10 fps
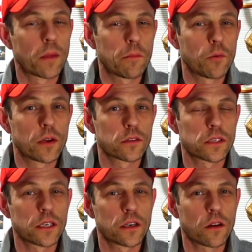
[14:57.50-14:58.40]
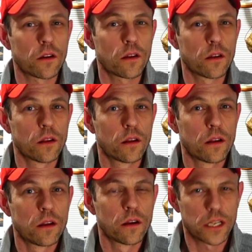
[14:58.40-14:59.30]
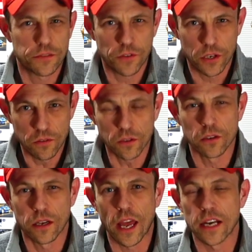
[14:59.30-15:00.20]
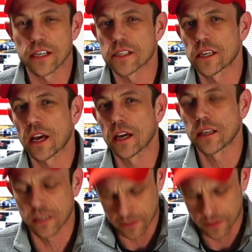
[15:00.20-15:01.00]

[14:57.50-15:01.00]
maybe we don't see it at all. That's for you to look at and decide.